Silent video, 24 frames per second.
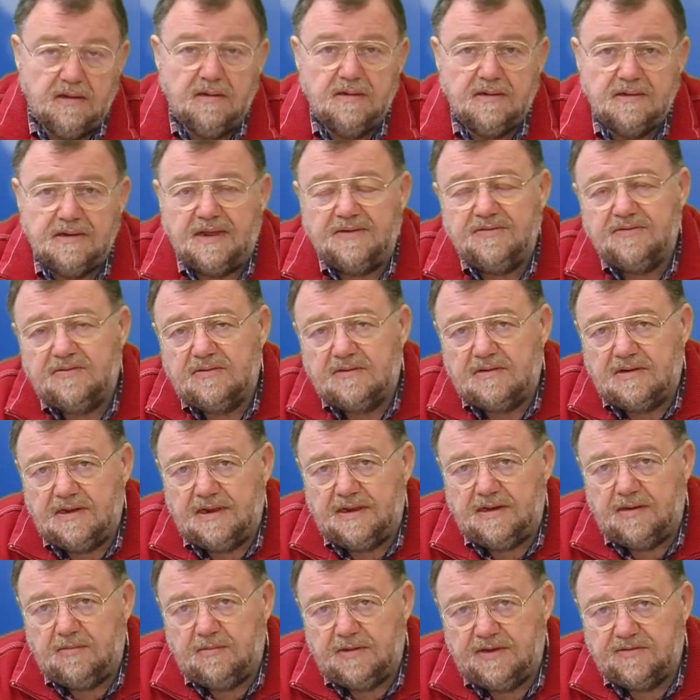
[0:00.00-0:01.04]
The little
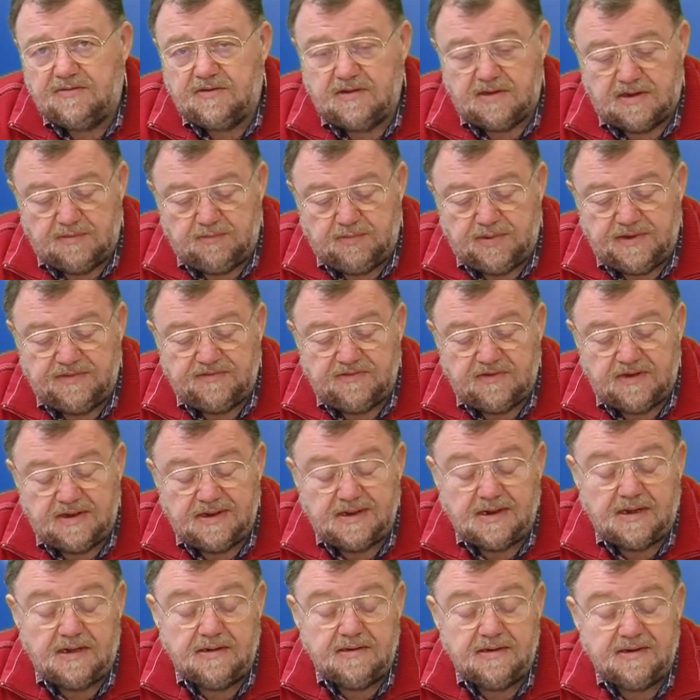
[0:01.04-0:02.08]
measuring instrument
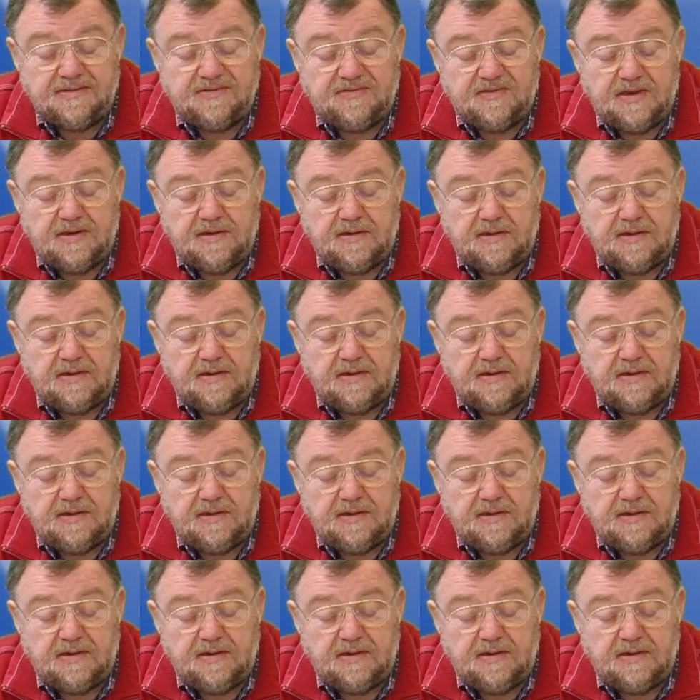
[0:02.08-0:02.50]
PCE